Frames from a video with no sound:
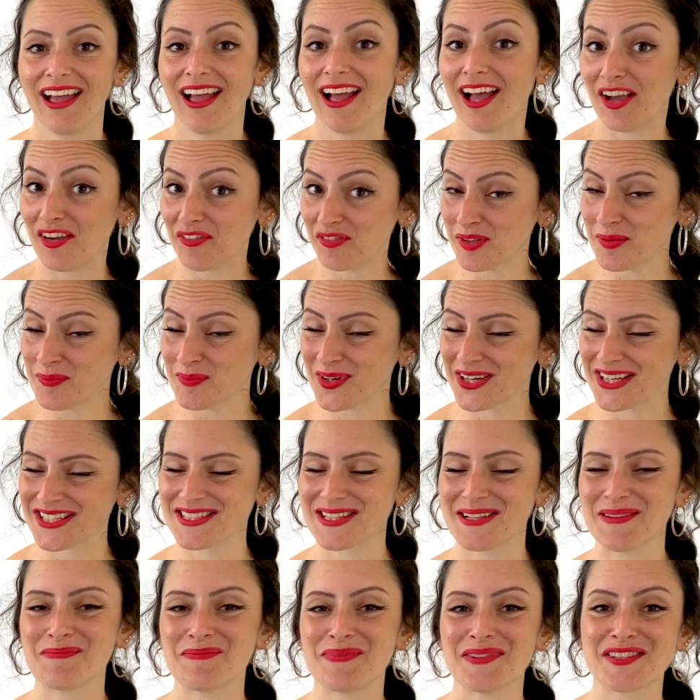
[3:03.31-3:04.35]
A few more
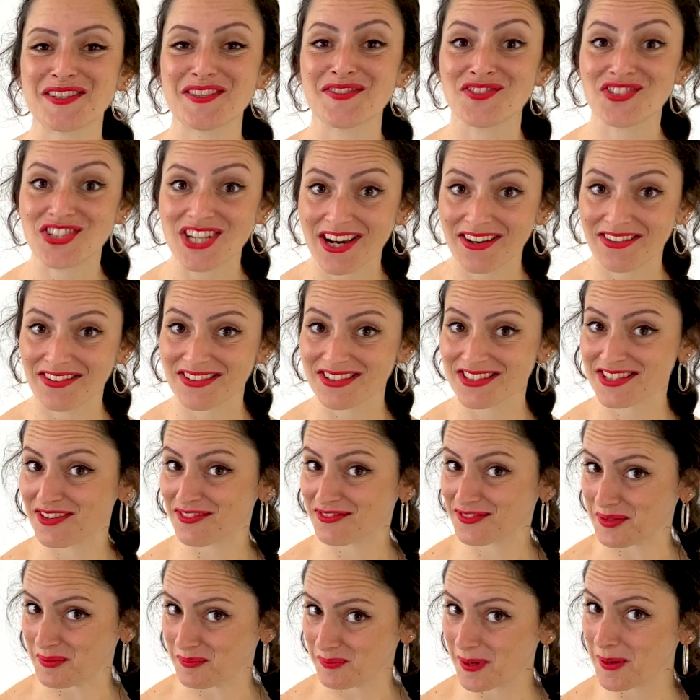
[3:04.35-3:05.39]
examples of gerunds
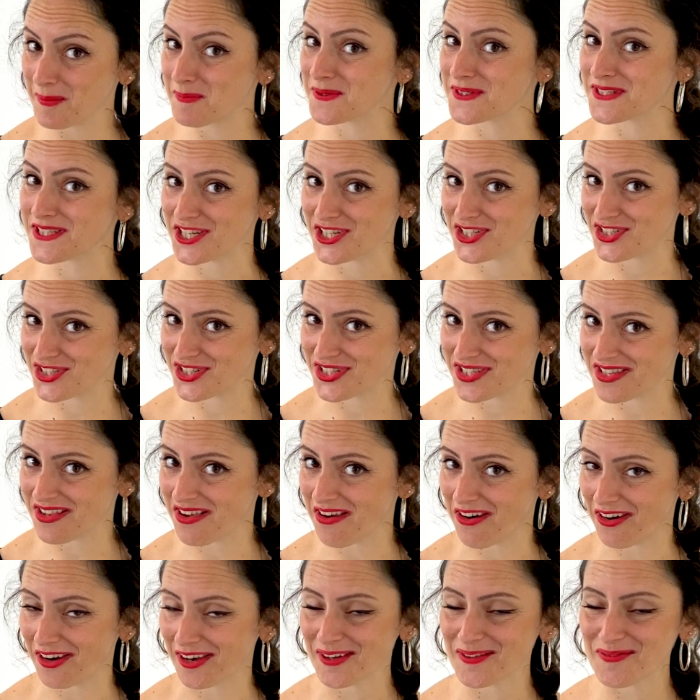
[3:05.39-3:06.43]
after prepositions
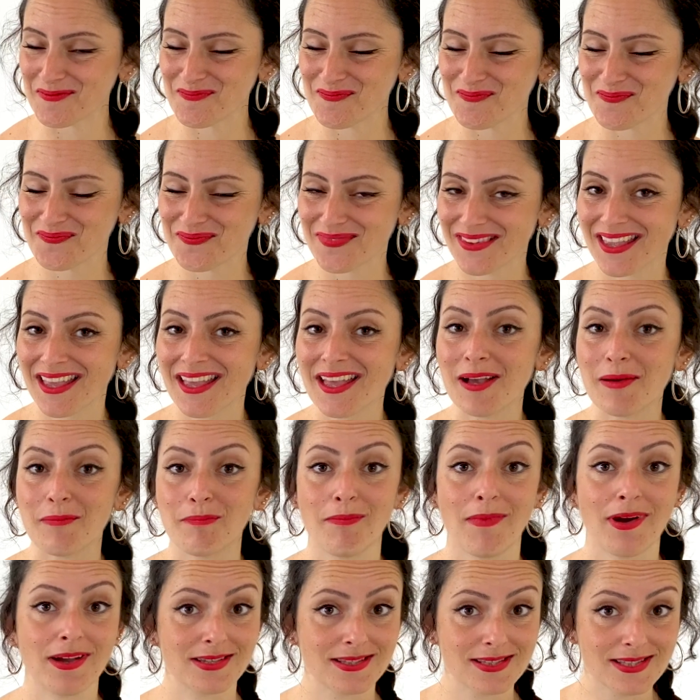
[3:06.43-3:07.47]
are:
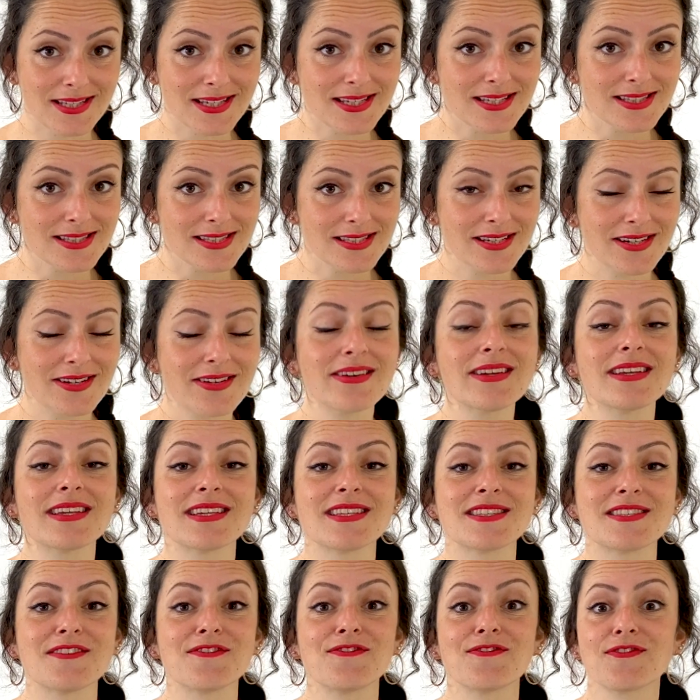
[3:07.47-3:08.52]
my sister
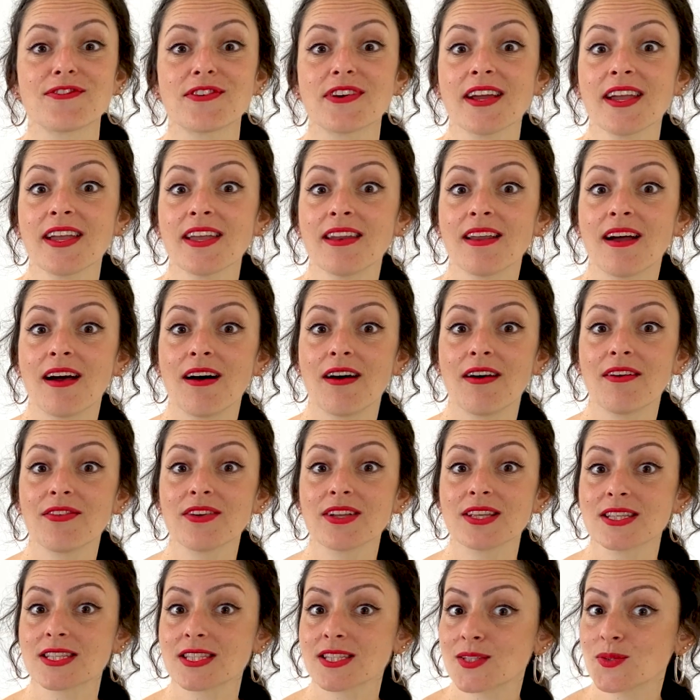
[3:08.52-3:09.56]
is afraid of
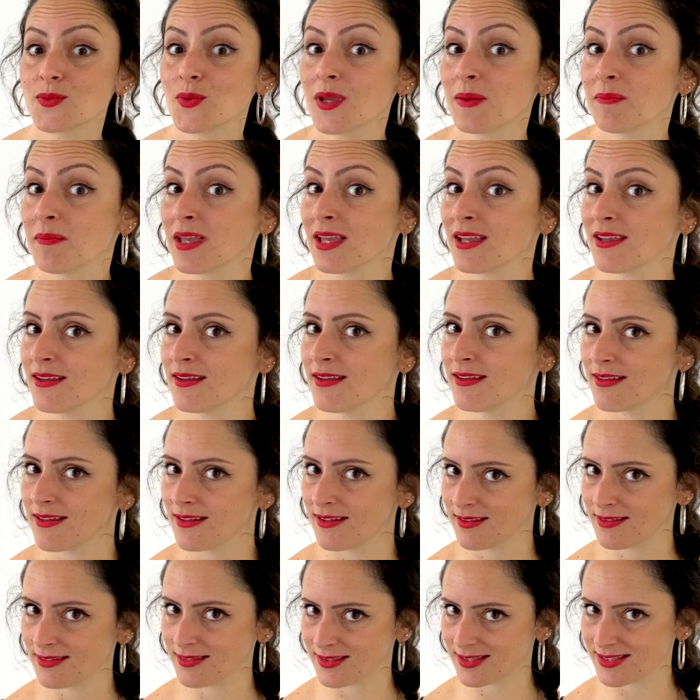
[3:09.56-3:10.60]
swimming
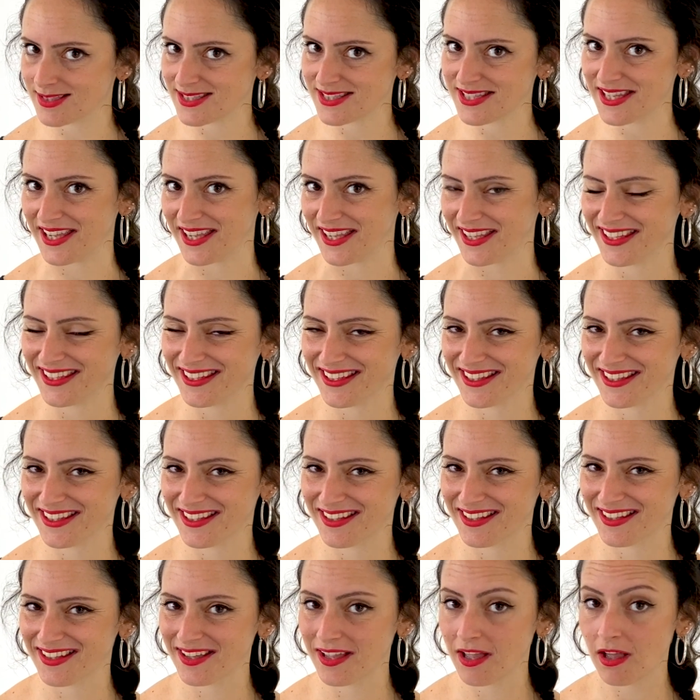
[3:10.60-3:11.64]
in the sea.
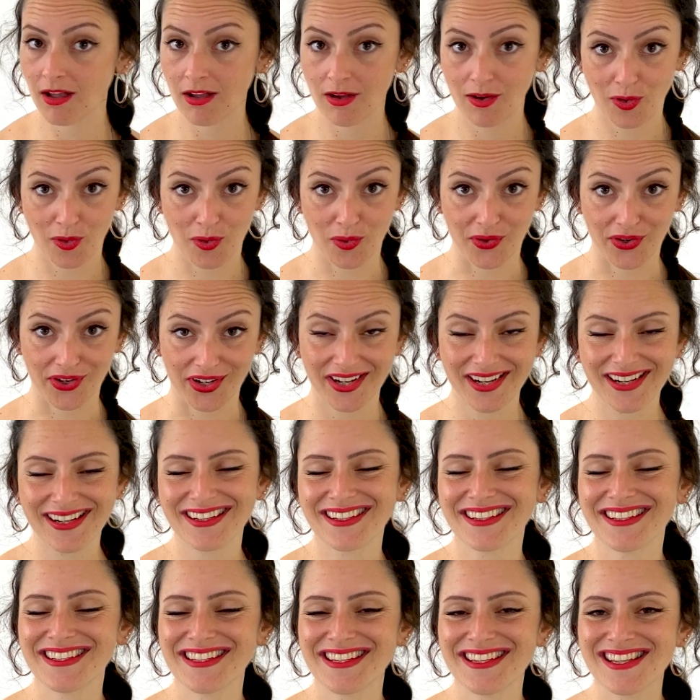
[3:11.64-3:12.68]

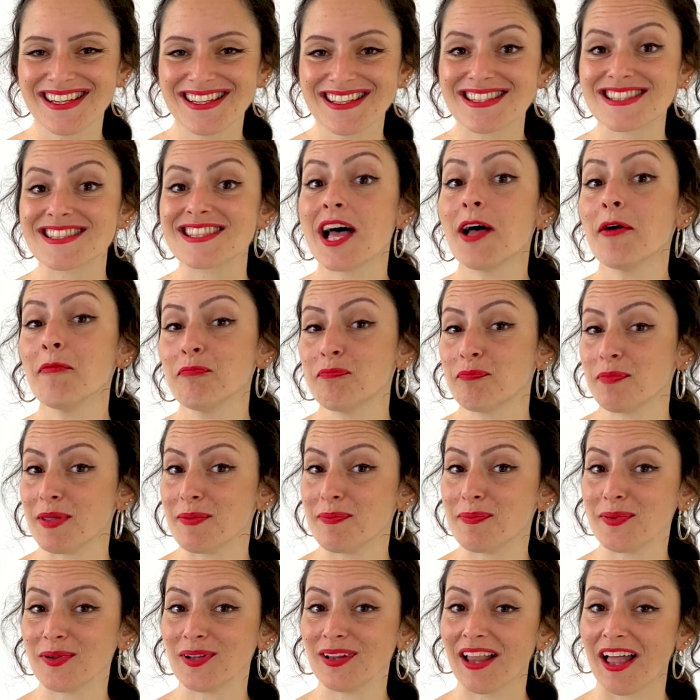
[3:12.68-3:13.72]
Or, some
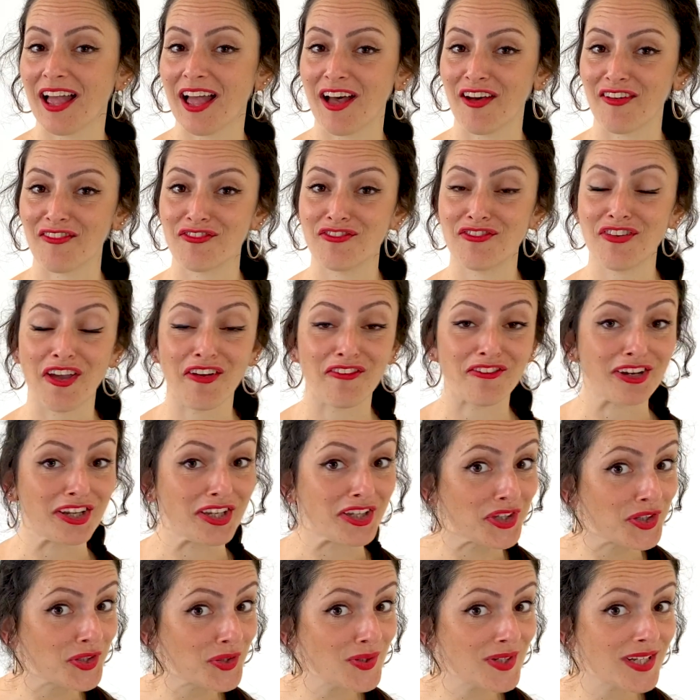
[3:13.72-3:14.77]
people are
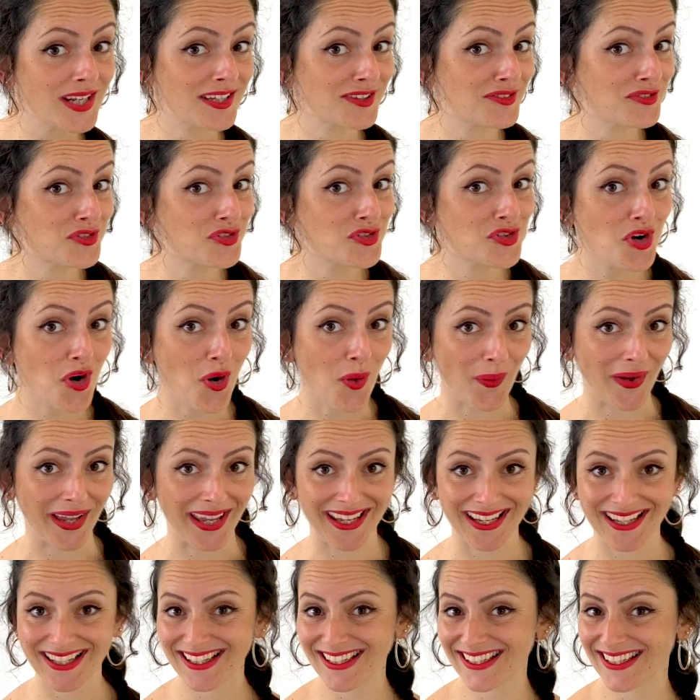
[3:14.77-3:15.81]
very good at
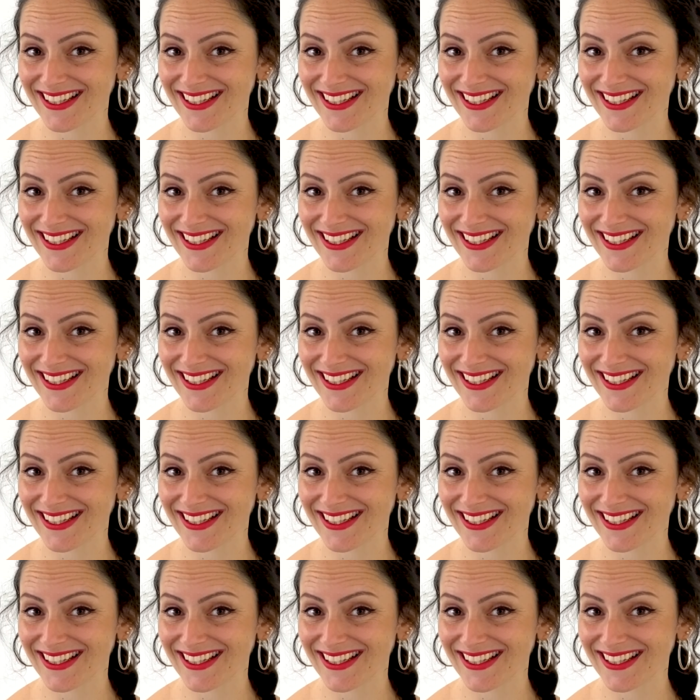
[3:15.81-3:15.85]
drawing.